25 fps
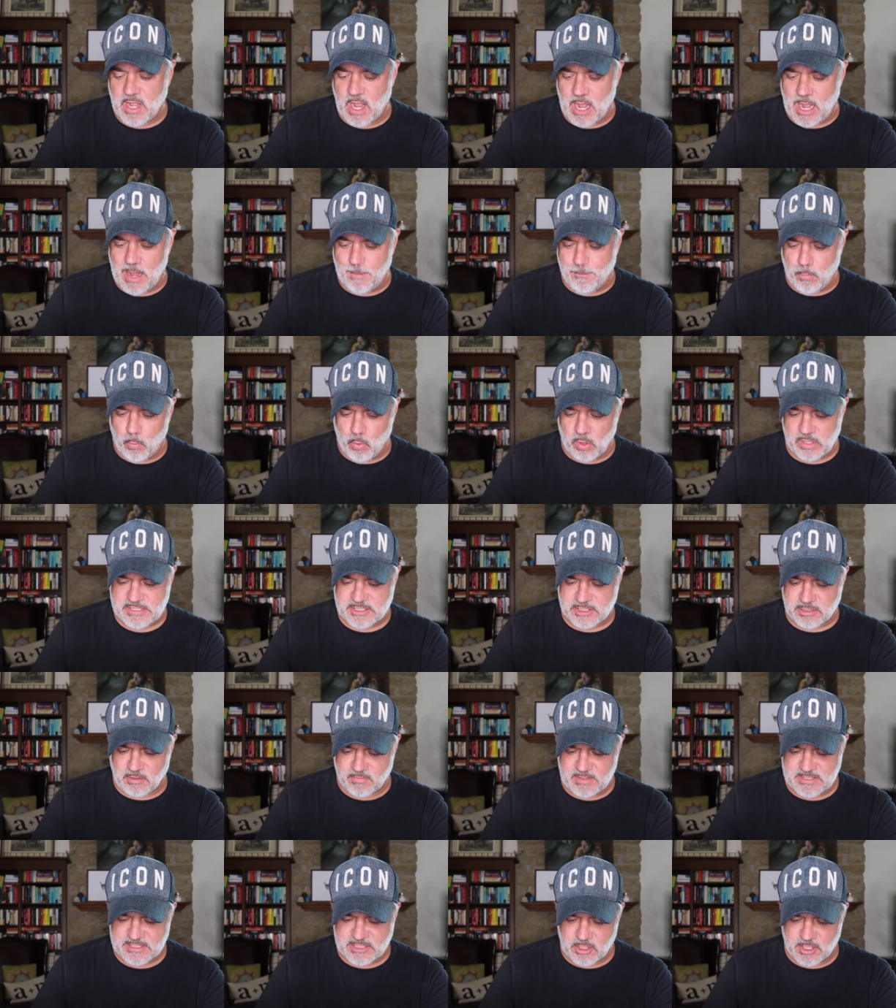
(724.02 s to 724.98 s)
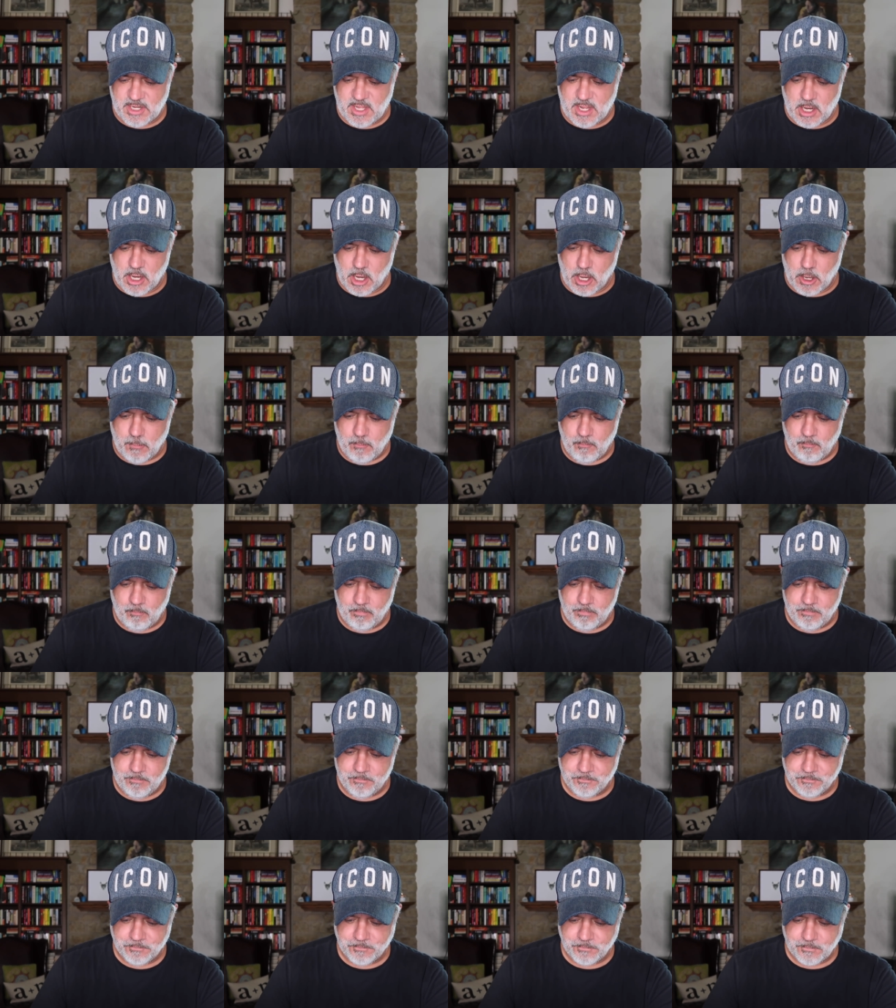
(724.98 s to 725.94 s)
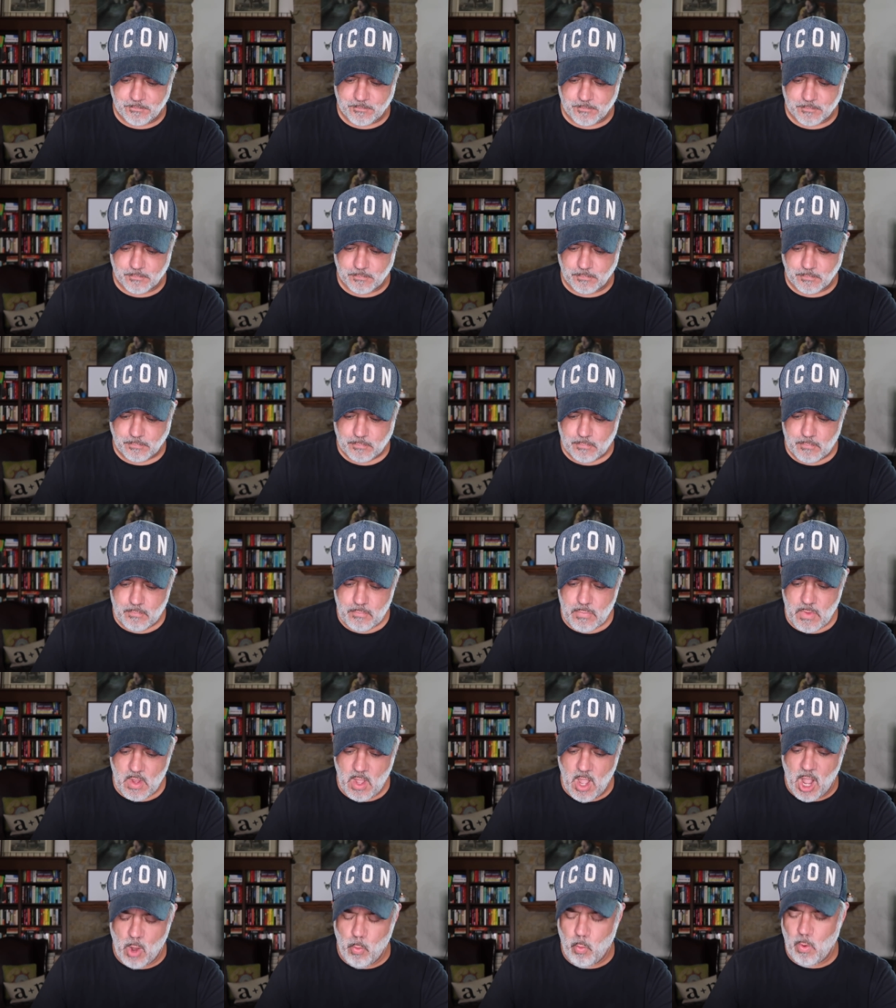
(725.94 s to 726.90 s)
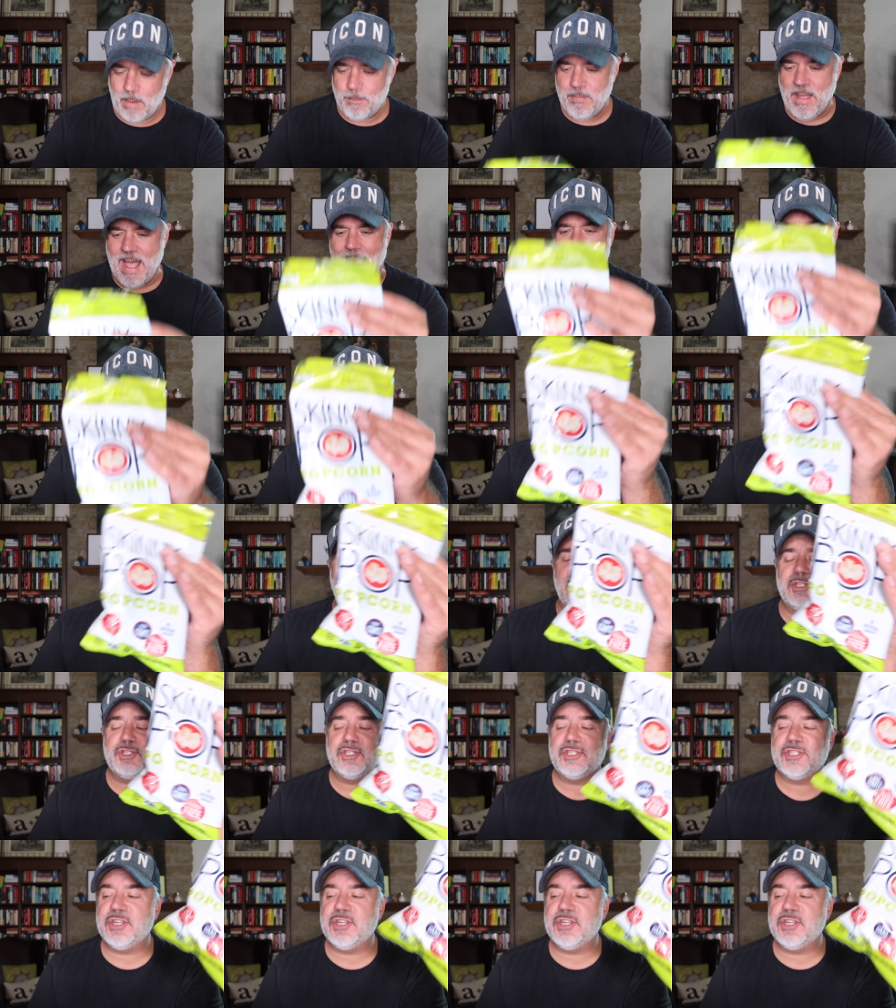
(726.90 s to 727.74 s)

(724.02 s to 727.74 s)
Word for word: cup. What's servings on here? A one package.